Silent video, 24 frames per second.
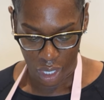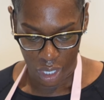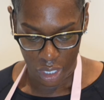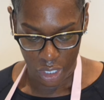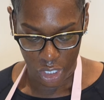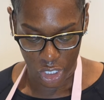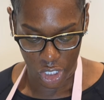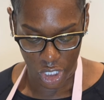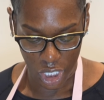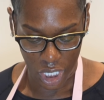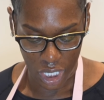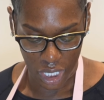
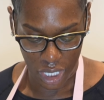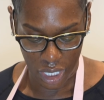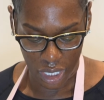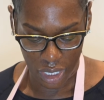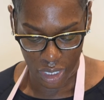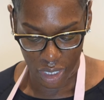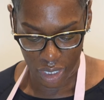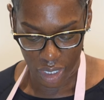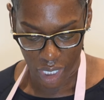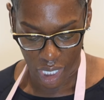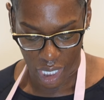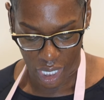she
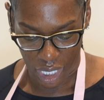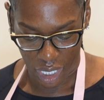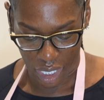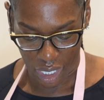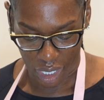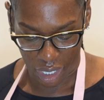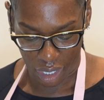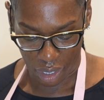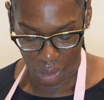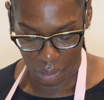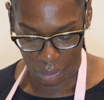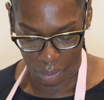needs
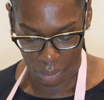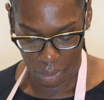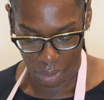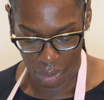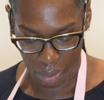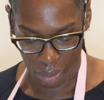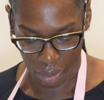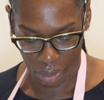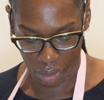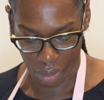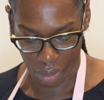time.